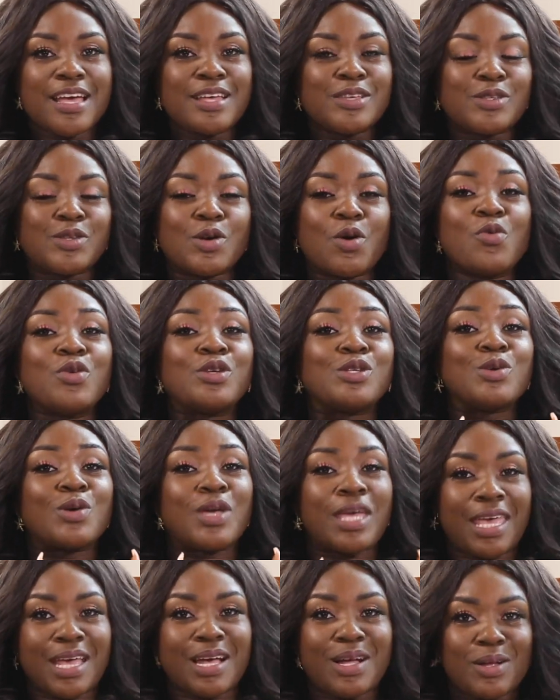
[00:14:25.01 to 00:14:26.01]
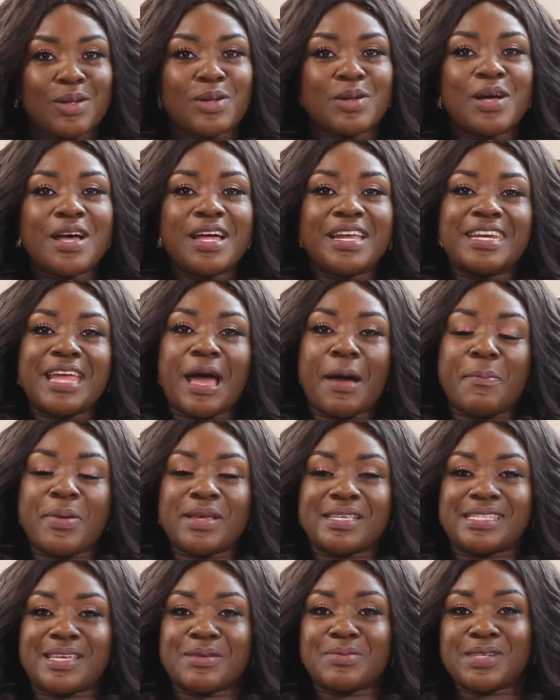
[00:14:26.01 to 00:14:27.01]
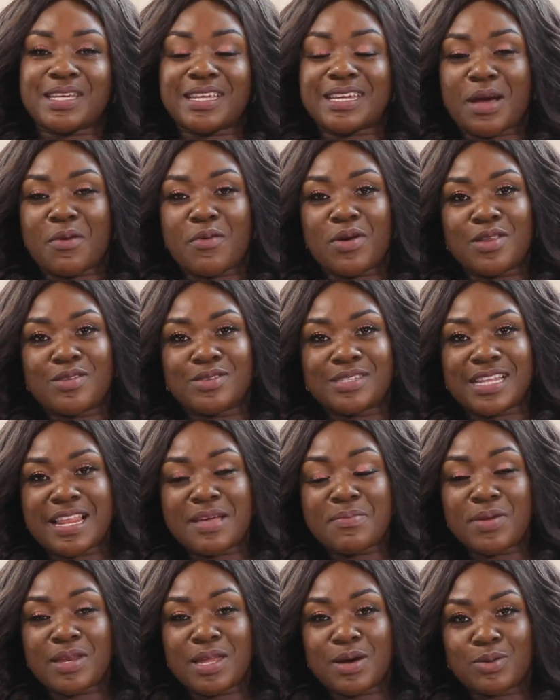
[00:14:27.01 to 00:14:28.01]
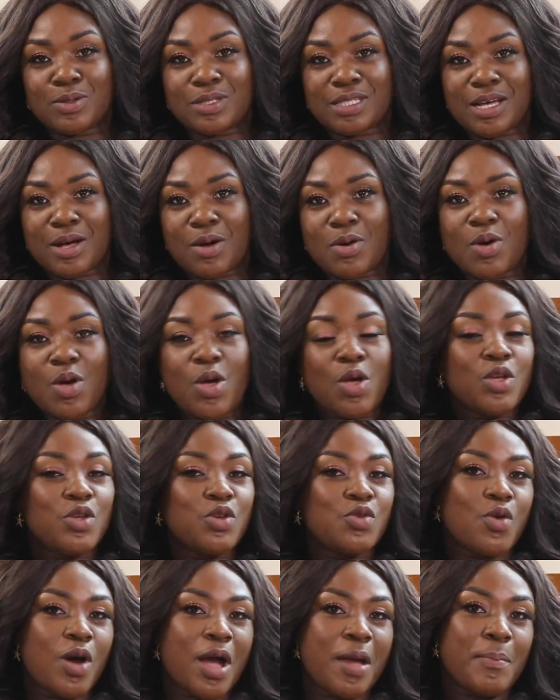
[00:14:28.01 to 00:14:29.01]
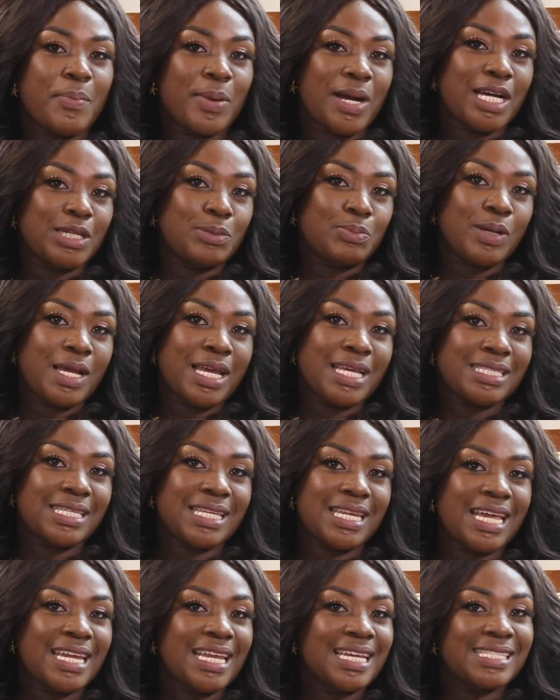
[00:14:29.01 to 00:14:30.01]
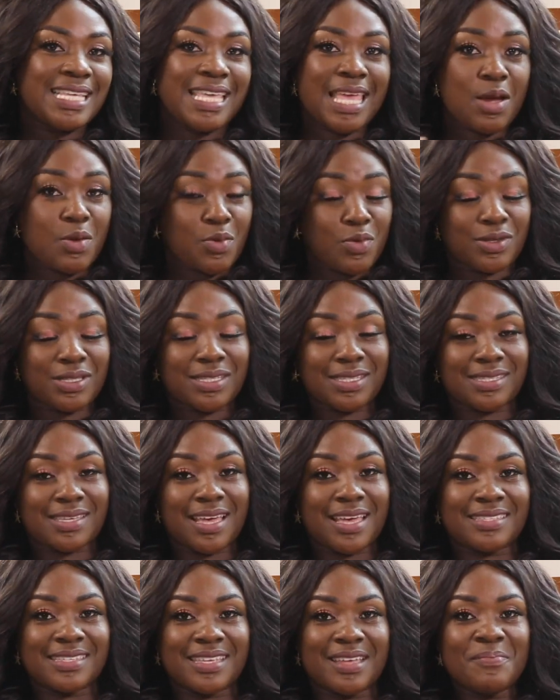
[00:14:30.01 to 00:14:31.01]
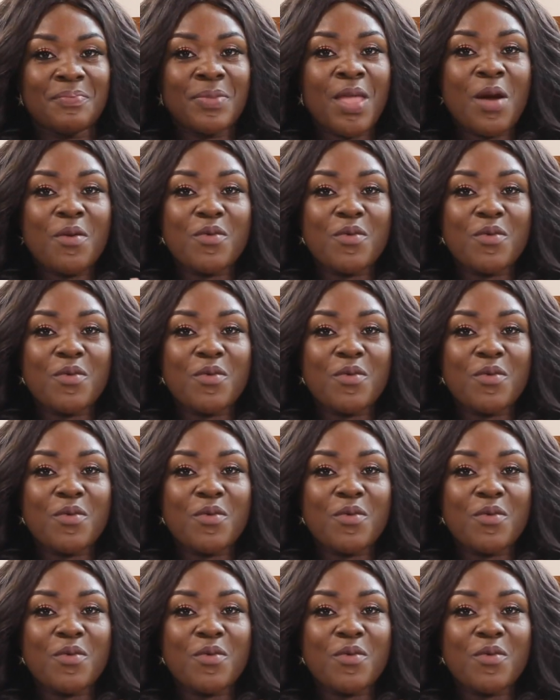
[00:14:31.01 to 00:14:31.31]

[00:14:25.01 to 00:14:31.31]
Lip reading: Sure. So we should kill that perception that when you sleep in a hotel, you are a bad person, and I say you're criticizing.